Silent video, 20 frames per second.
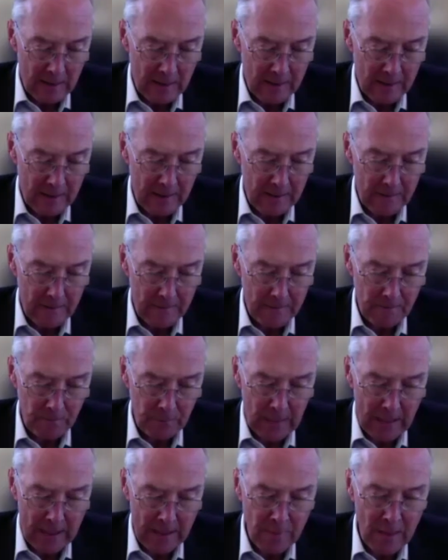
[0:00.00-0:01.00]
And
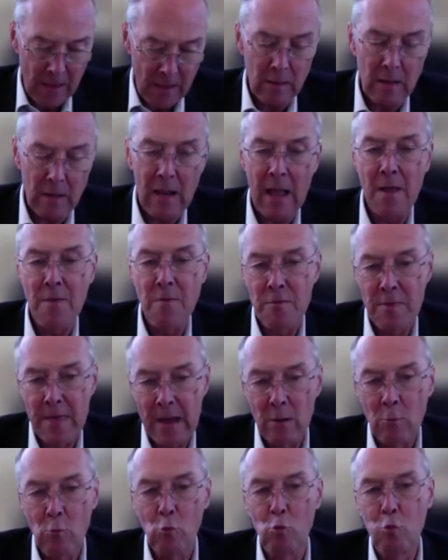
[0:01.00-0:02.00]

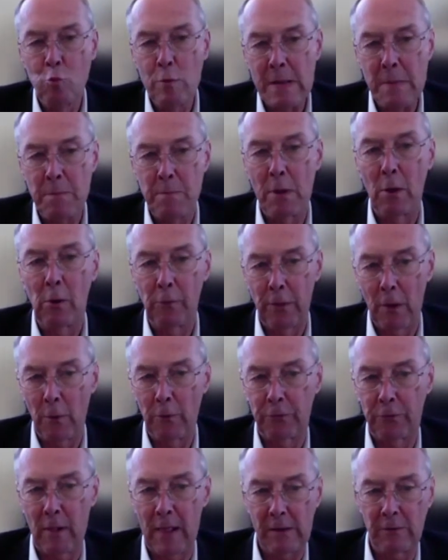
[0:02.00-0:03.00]
then rebuild
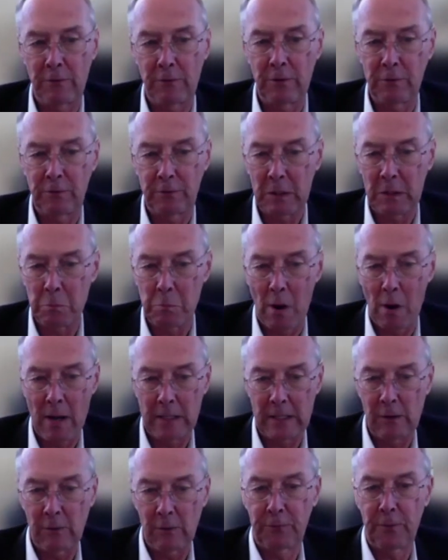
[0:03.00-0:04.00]
those licensing
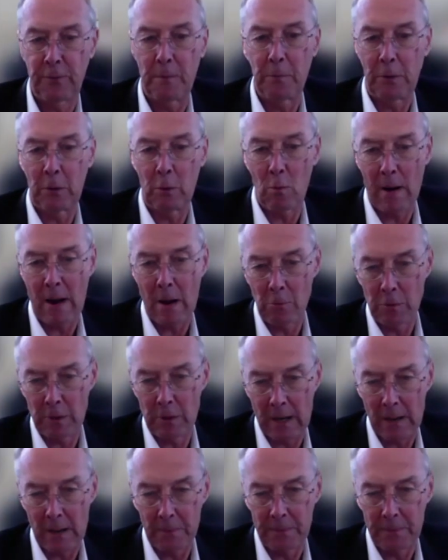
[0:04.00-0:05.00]
bodies from the ground
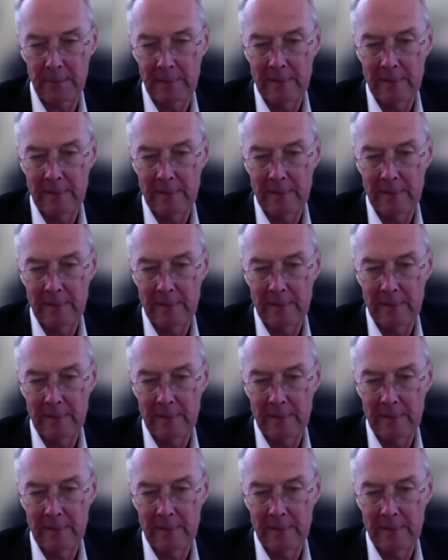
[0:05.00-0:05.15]
up